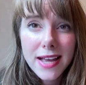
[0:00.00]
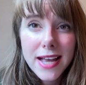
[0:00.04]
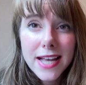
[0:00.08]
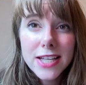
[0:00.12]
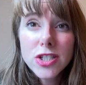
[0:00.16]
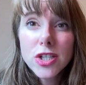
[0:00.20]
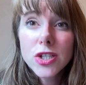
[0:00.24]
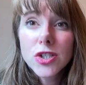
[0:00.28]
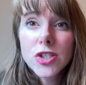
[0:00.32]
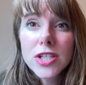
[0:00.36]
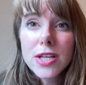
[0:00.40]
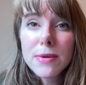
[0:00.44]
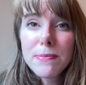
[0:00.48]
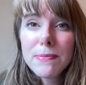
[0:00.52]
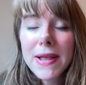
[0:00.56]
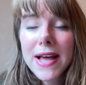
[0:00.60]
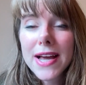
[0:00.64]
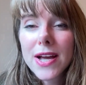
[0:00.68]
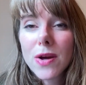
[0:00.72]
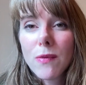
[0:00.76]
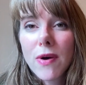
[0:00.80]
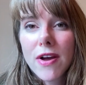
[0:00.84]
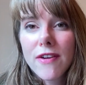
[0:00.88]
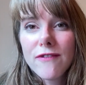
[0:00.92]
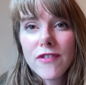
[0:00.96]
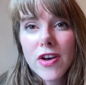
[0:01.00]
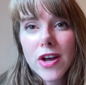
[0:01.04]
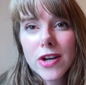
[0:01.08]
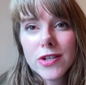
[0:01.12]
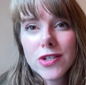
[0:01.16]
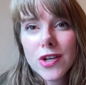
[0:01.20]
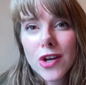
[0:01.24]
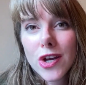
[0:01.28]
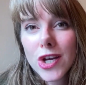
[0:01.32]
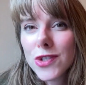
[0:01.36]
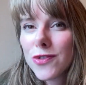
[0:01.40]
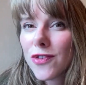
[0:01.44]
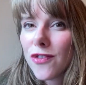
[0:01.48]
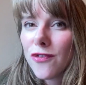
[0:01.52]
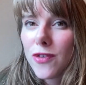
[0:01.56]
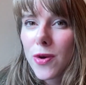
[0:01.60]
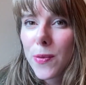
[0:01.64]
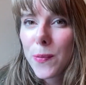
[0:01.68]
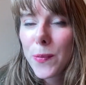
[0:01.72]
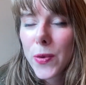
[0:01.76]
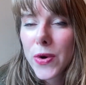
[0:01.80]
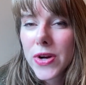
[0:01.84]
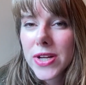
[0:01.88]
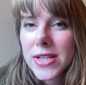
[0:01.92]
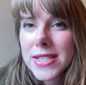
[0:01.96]
It's usually black and white photos for
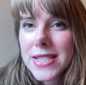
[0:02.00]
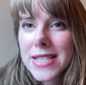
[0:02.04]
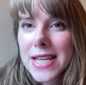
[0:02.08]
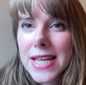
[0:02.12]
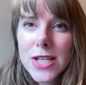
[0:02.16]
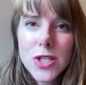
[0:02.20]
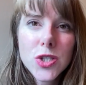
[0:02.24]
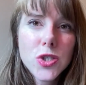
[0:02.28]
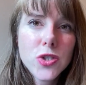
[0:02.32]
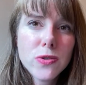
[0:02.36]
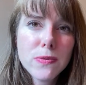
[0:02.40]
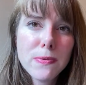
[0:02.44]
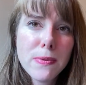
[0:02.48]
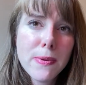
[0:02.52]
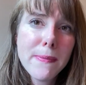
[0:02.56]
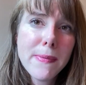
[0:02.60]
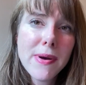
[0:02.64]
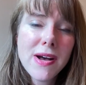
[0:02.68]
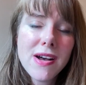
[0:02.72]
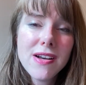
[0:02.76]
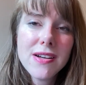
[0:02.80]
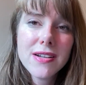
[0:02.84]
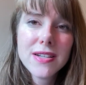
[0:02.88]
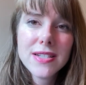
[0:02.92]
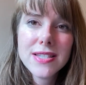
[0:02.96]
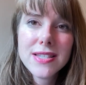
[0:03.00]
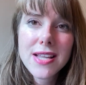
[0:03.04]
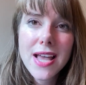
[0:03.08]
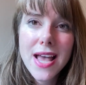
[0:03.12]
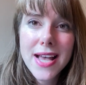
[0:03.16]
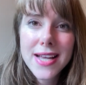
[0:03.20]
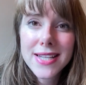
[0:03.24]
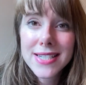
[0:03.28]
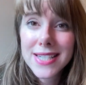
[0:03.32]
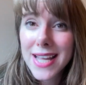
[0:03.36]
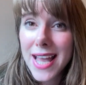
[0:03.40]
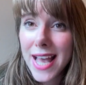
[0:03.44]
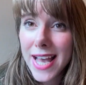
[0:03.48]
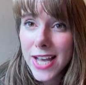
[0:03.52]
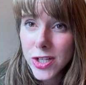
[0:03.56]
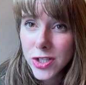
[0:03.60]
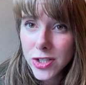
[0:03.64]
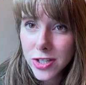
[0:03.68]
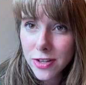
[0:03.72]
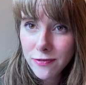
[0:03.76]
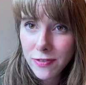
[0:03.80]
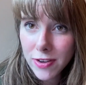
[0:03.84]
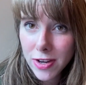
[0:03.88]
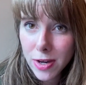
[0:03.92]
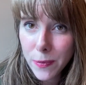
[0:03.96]
footprints, instrument marks, and
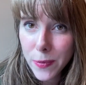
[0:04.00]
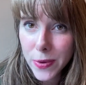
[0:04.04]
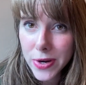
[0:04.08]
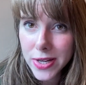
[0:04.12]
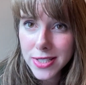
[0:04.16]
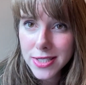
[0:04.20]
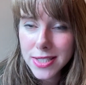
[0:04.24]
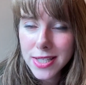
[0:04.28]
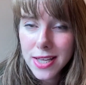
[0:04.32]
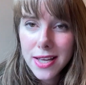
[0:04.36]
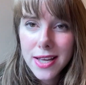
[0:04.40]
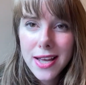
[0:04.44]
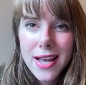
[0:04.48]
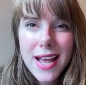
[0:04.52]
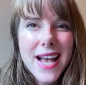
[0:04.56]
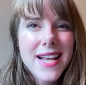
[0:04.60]
occasionally fingerprints,